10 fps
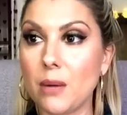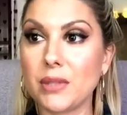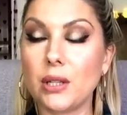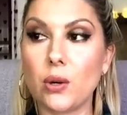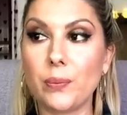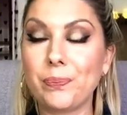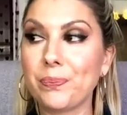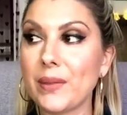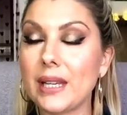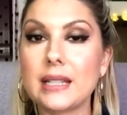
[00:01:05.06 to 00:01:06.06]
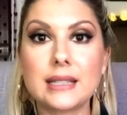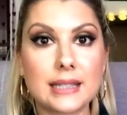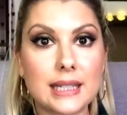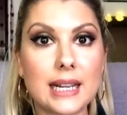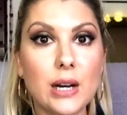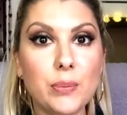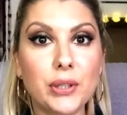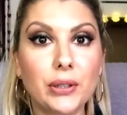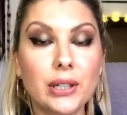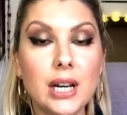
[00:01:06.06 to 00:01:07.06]
comes along. Can I
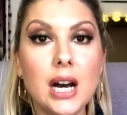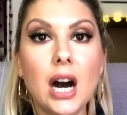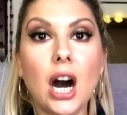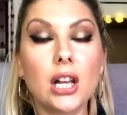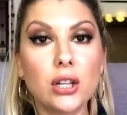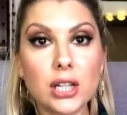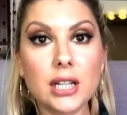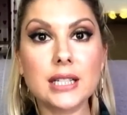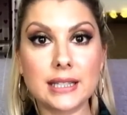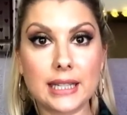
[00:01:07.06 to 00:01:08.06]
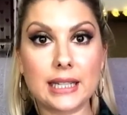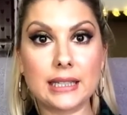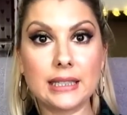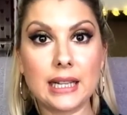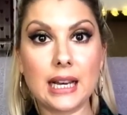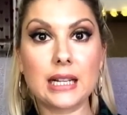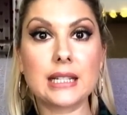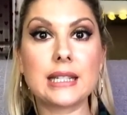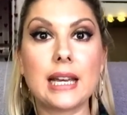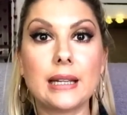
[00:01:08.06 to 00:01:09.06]
help you? I look at her skin and I
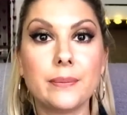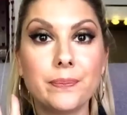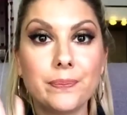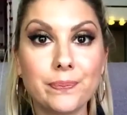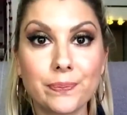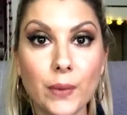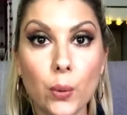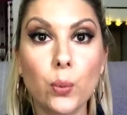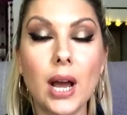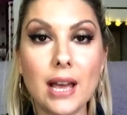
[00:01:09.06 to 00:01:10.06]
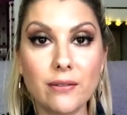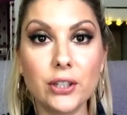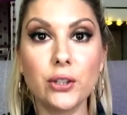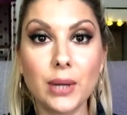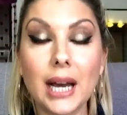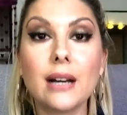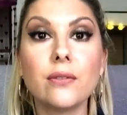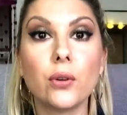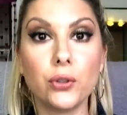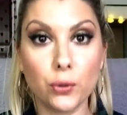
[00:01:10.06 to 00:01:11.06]
say, whatever you
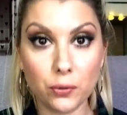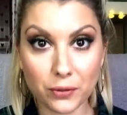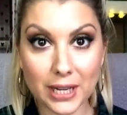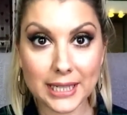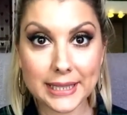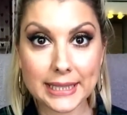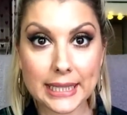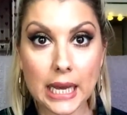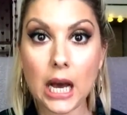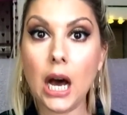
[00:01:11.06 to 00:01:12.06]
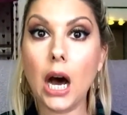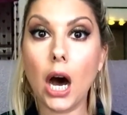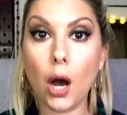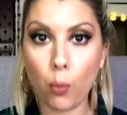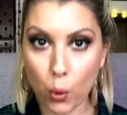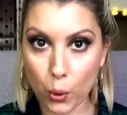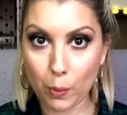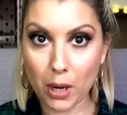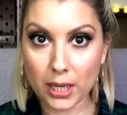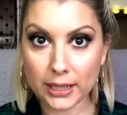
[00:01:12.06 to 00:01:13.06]
have on your face, I want on
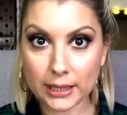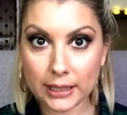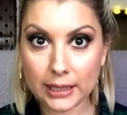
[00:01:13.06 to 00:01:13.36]
mine.